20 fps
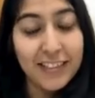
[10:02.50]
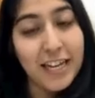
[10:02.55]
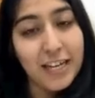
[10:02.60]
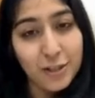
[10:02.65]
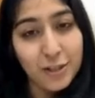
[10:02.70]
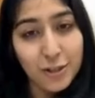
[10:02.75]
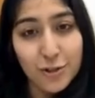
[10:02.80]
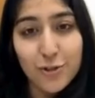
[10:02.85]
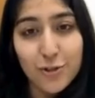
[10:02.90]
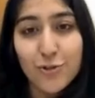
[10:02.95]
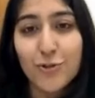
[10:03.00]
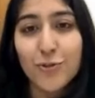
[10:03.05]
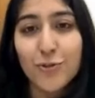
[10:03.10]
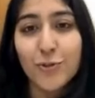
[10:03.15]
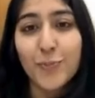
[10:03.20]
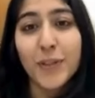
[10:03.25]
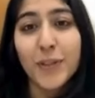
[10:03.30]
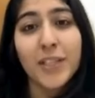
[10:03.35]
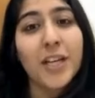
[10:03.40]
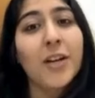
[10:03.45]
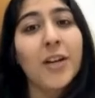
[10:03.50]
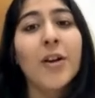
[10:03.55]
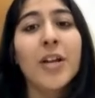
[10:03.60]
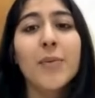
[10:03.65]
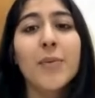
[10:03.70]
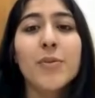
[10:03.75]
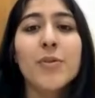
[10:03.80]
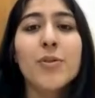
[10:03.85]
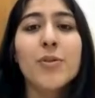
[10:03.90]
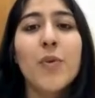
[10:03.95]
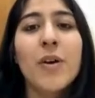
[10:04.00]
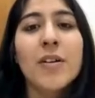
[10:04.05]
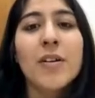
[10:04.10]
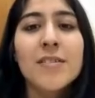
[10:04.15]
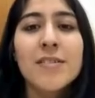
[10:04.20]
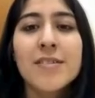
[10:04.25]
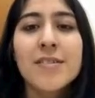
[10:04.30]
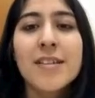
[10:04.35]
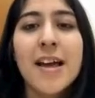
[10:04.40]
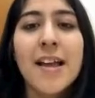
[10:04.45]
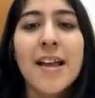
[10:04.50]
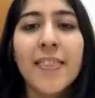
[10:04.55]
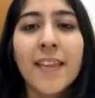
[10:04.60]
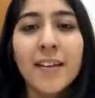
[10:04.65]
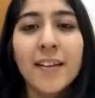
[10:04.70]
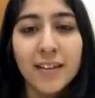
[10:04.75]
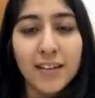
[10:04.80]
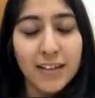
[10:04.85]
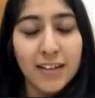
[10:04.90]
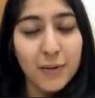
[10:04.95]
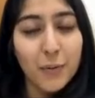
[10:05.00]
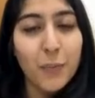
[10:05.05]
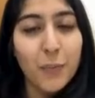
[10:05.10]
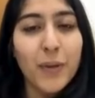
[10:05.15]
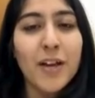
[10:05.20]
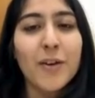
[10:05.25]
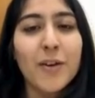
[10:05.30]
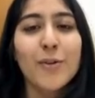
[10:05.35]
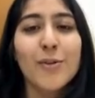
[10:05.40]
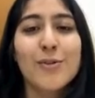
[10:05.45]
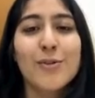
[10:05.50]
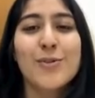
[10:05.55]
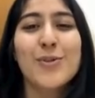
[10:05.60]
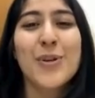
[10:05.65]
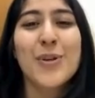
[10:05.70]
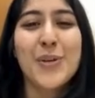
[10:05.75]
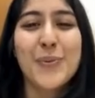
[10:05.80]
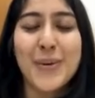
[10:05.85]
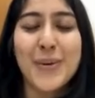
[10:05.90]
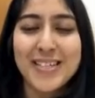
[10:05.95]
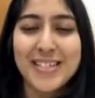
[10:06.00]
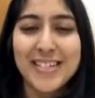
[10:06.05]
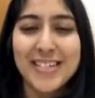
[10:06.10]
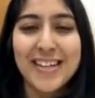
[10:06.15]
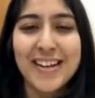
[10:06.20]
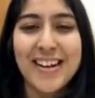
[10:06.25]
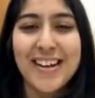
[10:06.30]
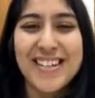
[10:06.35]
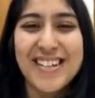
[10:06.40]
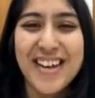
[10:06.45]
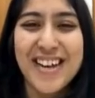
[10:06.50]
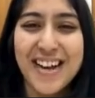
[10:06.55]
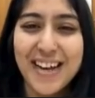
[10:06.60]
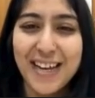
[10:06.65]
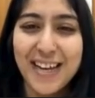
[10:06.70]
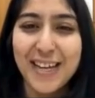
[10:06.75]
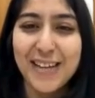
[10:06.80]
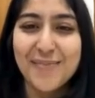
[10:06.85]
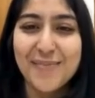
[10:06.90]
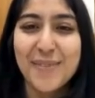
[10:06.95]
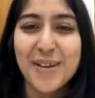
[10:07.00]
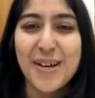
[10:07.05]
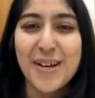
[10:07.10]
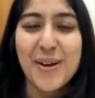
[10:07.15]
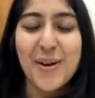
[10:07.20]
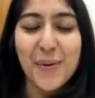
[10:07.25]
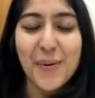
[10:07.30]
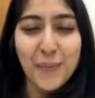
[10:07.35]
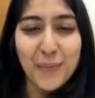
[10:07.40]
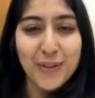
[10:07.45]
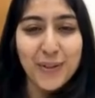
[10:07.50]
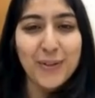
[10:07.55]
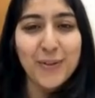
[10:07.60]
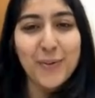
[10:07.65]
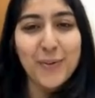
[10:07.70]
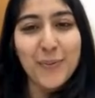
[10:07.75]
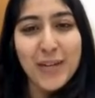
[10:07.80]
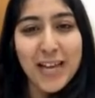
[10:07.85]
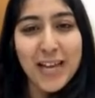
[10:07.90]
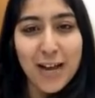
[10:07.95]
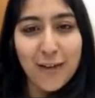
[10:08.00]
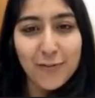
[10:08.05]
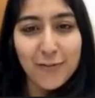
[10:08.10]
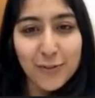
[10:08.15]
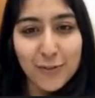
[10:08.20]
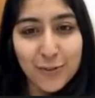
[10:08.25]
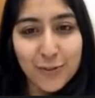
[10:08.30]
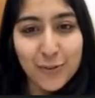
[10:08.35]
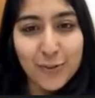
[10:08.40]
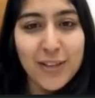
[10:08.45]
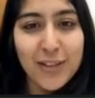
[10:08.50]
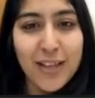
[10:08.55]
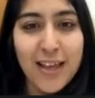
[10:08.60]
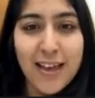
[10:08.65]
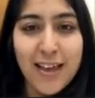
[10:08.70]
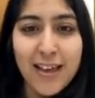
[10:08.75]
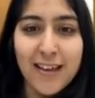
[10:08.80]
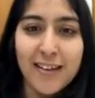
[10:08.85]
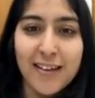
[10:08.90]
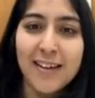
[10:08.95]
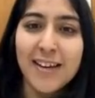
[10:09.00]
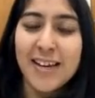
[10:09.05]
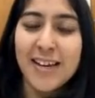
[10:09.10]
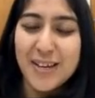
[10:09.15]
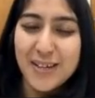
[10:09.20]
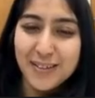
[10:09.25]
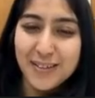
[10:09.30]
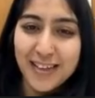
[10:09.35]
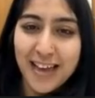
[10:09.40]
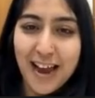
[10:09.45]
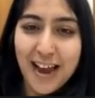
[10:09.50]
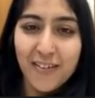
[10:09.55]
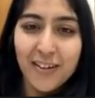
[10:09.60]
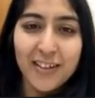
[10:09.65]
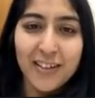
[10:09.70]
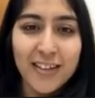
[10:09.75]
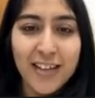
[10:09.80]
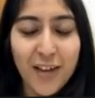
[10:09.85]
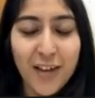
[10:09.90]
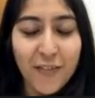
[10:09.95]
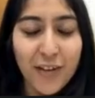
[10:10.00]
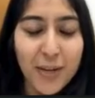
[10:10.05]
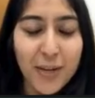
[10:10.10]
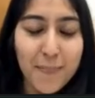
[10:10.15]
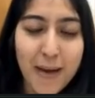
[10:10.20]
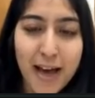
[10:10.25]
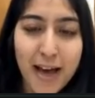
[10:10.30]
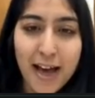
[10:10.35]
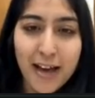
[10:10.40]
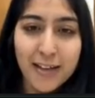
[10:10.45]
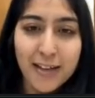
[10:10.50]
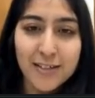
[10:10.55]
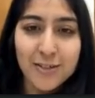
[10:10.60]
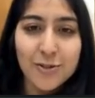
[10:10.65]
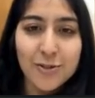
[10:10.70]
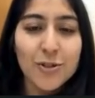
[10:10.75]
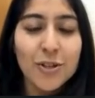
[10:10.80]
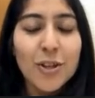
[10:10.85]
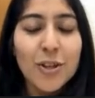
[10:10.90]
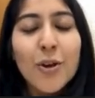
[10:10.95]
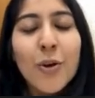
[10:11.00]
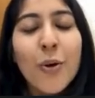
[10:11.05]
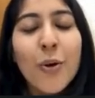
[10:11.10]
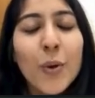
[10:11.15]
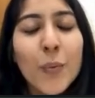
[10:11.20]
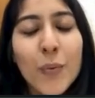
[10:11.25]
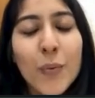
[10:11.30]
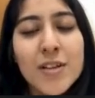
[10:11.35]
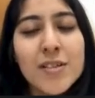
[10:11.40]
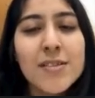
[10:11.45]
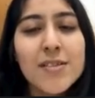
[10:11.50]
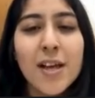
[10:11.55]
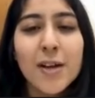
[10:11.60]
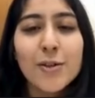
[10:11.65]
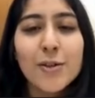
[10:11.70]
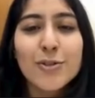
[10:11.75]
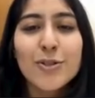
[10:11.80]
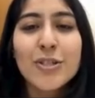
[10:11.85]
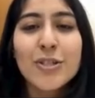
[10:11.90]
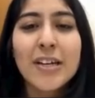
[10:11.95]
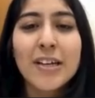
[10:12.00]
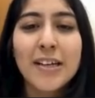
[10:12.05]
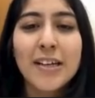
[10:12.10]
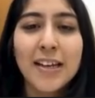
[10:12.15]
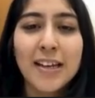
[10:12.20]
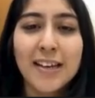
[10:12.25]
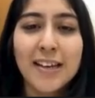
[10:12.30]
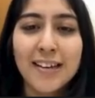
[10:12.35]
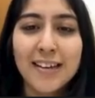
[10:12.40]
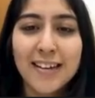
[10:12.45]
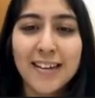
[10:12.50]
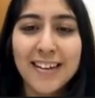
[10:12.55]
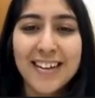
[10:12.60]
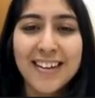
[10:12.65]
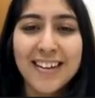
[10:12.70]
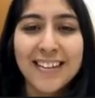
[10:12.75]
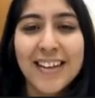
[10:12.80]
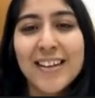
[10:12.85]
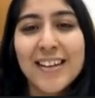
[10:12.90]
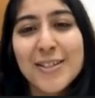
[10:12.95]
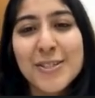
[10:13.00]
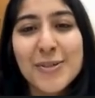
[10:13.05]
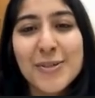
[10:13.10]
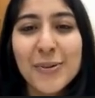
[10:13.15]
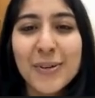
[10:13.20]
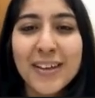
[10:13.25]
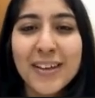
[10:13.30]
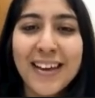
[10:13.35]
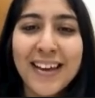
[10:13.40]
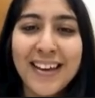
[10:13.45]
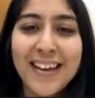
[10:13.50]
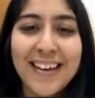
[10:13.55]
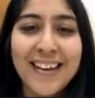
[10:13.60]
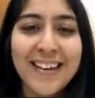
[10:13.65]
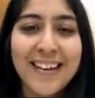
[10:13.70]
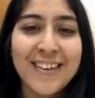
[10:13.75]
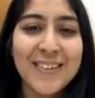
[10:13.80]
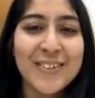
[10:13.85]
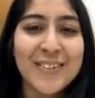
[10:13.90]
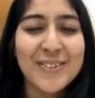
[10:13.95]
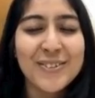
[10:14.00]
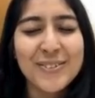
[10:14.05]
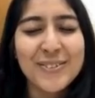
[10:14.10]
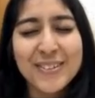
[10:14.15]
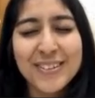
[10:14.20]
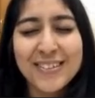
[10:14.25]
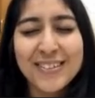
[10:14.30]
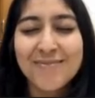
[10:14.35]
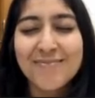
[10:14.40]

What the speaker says: that is true. But they're not able to understand that we are also investing our time. You know, we have to go there, carry the heavy bags. So they're always negotiating that it's okay. You know,